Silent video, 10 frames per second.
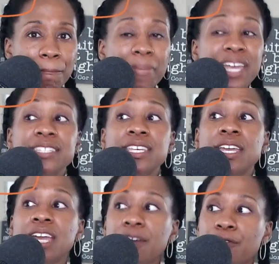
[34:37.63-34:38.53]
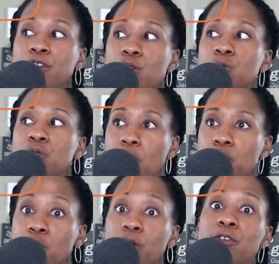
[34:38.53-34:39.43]
Because if you
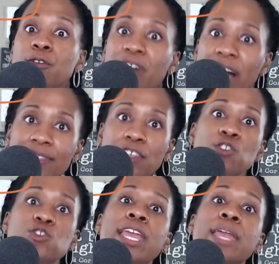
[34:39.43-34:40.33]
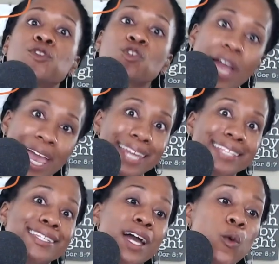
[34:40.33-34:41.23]
don't, or if you find that you keep trying and
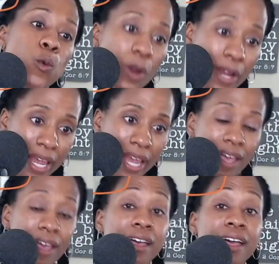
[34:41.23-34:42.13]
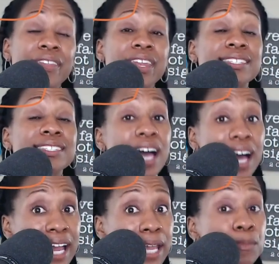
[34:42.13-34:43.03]
it's not working, then it's
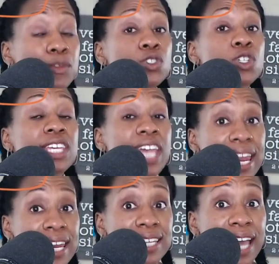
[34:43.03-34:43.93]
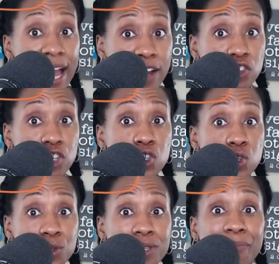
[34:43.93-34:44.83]
time to get into action and
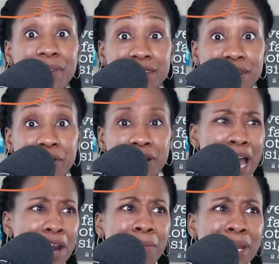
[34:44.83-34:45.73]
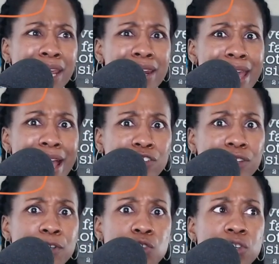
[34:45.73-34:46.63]
do something different. I don't mean get into action. Let
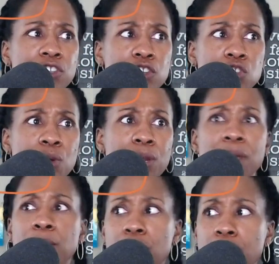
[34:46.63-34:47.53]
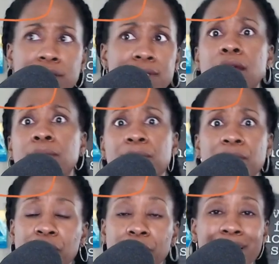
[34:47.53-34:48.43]
me just reach out to 20 people because that'll make me
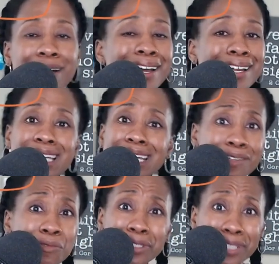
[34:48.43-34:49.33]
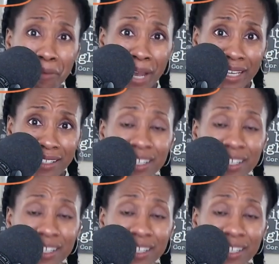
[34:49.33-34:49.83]
feel better. No, it doesn't work that way.